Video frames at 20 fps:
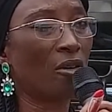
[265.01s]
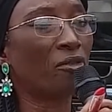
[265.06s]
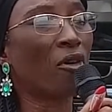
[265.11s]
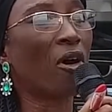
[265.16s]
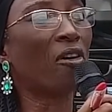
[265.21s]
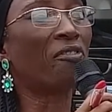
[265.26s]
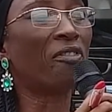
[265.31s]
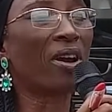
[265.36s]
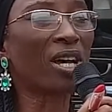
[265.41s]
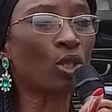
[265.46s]

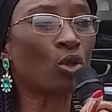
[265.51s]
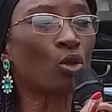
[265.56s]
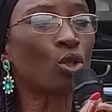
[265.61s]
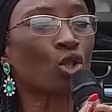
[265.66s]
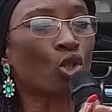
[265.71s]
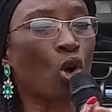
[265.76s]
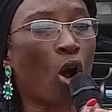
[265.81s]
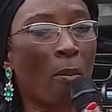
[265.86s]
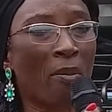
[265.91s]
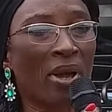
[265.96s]
for vessels
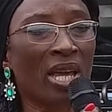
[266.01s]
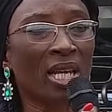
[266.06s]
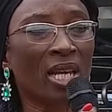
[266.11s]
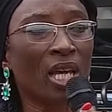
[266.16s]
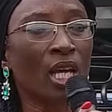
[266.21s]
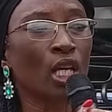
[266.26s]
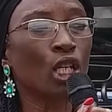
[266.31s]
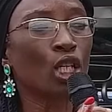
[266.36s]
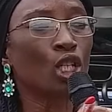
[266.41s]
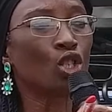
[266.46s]
coming
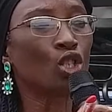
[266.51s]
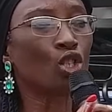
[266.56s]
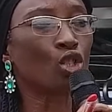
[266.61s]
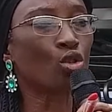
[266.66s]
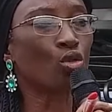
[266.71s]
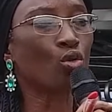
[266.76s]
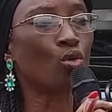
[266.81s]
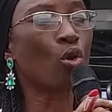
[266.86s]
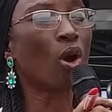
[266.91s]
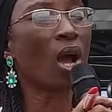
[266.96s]

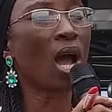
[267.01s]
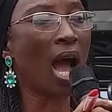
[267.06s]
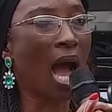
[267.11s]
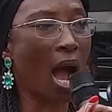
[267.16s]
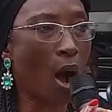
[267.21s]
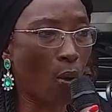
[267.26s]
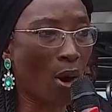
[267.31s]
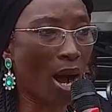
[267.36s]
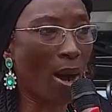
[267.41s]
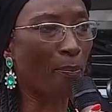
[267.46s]
into
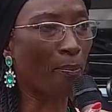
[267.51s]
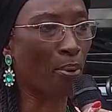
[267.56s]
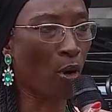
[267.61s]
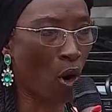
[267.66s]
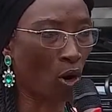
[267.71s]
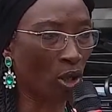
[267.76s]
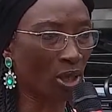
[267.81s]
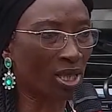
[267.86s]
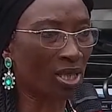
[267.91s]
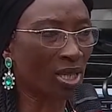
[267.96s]
our
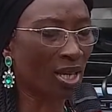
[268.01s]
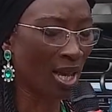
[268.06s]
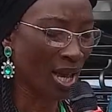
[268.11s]
port